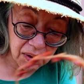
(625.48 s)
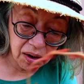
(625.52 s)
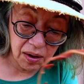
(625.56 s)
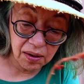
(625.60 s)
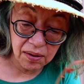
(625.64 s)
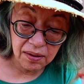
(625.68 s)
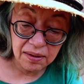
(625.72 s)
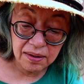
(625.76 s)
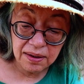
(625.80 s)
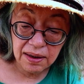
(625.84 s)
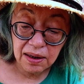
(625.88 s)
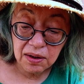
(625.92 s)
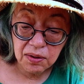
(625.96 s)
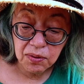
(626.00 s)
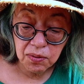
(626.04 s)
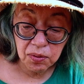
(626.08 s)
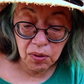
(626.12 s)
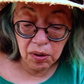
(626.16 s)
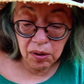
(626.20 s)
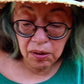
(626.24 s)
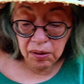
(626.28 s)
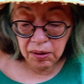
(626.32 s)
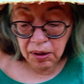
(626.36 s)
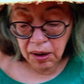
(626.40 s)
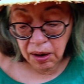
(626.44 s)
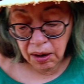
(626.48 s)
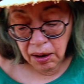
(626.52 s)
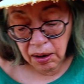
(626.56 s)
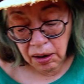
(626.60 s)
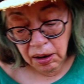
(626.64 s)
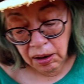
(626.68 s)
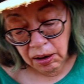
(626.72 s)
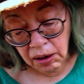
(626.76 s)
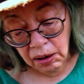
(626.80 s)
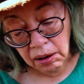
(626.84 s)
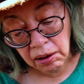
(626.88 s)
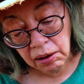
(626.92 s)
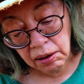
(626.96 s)
because that's what
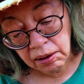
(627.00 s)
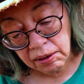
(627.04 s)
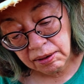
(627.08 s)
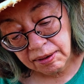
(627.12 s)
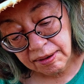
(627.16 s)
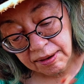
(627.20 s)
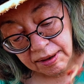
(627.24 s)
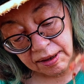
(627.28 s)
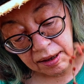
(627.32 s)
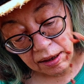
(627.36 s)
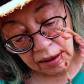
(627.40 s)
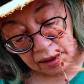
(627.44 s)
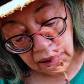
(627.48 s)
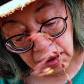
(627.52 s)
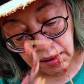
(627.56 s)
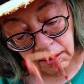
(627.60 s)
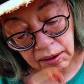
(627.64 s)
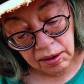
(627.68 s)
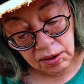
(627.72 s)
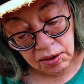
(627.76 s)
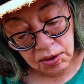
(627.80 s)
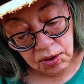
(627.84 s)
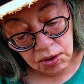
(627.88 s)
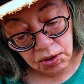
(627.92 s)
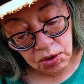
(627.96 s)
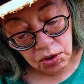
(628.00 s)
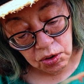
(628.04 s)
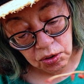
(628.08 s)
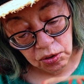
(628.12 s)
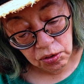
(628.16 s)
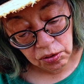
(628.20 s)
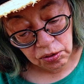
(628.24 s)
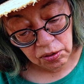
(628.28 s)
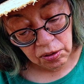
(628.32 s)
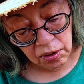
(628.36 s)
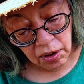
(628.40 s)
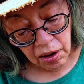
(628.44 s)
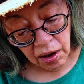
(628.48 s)
succulents
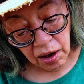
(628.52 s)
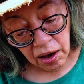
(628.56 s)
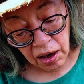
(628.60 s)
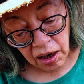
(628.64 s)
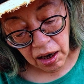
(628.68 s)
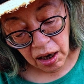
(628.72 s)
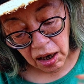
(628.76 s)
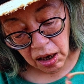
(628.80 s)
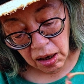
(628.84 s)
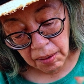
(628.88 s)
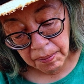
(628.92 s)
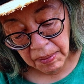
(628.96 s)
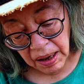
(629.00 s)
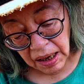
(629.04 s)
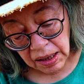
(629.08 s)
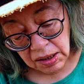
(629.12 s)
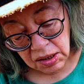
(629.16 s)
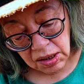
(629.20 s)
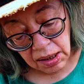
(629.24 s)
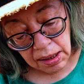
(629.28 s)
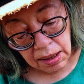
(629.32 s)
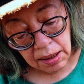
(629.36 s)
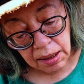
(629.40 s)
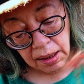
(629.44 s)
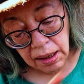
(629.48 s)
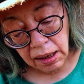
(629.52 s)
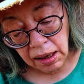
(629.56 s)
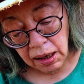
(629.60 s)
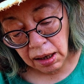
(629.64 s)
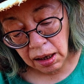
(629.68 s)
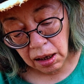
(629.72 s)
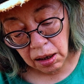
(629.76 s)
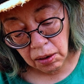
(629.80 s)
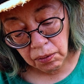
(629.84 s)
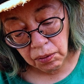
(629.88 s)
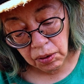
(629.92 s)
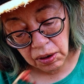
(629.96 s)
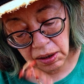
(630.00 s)
do. And I'm actually
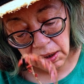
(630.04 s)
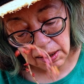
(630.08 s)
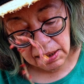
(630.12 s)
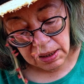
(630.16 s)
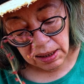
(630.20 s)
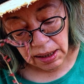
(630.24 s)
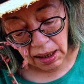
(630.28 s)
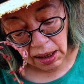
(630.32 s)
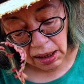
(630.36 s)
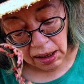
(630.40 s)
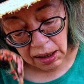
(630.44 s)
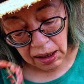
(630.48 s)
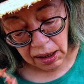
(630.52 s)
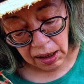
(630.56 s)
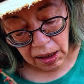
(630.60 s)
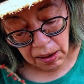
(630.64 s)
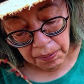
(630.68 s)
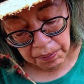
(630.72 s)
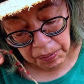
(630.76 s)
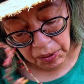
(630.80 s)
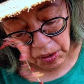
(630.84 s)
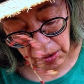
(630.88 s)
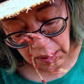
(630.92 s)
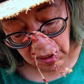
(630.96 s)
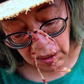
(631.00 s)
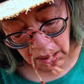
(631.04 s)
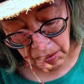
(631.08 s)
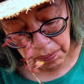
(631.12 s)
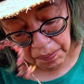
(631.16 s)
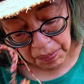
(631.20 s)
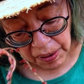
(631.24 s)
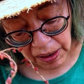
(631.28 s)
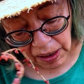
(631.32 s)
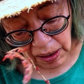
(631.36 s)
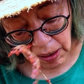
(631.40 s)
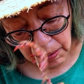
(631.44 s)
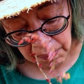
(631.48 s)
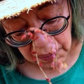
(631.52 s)
thinking I want to take a couple of the
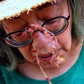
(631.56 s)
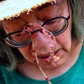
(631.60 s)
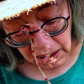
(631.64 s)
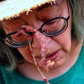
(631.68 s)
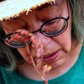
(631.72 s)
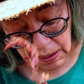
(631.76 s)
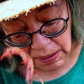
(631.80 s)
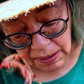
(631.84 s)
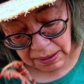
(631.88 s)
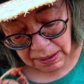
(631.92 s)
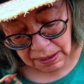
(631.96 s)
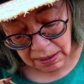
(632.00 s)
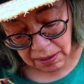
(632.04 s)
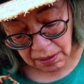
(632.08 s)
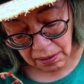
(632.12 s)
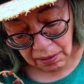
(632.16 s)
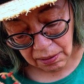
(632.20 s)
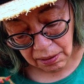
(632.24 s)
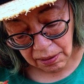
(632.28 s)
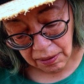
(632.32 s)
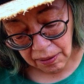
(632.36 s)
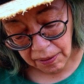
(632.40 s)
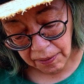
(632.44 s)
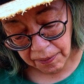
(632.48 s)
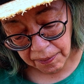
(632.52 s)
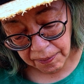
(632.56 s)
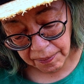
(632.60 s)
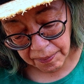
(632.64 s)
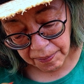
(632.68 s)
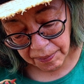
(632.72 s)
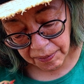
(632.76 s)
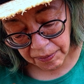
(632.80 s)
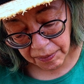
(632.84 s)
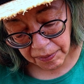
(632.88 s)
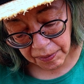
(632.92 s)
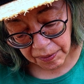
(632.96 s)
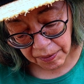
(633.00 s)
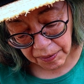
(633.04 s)
babies.
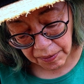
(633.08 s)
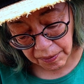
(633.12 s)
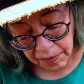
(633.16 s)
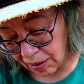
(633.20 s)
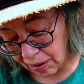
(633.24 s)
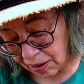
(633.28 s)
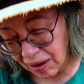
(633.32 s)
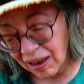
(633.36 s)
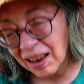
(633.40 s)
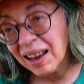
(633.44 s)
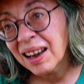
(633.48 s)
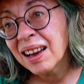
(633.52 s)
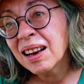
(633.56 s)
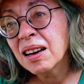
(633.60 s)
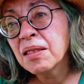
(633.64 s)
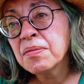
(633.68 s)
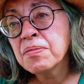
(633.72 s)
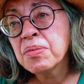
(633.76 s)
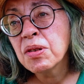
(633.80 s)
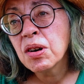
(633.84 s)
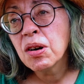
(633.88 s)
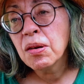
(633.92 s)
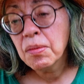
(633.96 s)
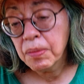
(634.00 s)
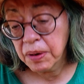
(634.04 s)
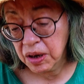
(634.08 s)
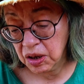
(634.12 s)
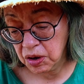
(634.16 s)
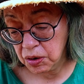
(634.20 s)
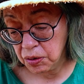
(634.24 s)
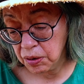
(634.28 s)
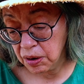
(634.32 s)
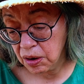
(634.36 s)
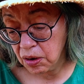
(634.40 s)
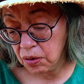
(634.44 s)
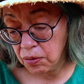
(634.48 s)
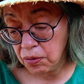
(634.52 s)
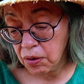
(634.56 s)
And I'm probably
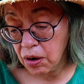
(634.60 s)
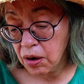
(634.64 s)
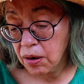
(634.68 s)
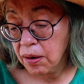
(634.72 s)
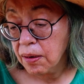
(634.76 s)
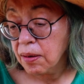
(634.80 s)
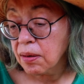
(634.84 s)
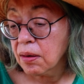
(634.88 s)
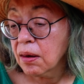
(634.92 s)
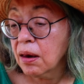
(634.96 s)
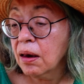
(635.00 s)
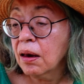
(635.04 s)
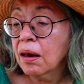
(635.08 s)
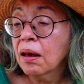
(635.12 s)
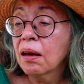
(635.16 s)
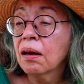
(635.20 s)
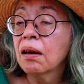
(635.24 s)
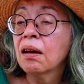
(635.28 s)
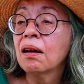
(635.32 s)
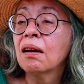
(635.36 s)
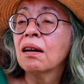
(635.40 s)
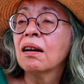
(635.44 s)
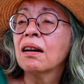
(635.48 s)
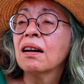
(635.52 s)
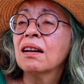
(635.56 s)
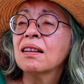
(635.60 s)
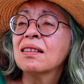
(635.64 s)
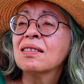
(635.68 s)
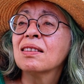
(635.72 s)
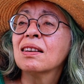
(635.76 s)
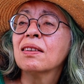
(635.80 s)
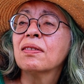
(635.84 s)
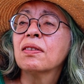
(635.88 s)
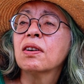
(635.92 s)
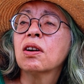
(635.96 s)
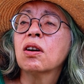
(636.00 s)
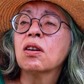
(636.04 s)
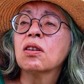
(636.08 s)
doing the wrong thing. It's
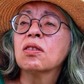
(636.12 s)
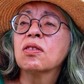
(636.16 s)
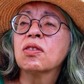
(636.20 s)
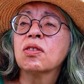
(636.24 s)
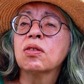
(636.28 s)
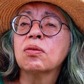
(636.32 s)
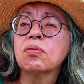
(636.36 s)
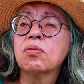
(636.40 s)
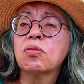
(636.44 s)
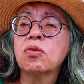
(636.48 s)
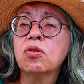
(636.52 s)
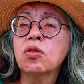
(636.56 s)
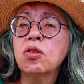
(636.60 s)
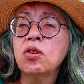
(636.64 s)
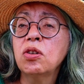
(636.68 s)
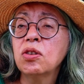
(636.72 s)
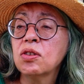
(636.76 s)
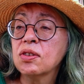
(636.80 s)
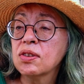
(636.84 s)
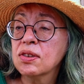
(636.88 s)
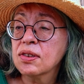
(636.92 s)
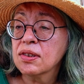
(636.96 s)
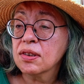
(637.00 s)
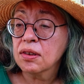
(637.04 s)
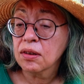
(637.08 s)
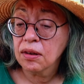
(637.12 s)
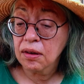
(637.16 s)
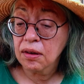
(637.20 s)
even got some roots, so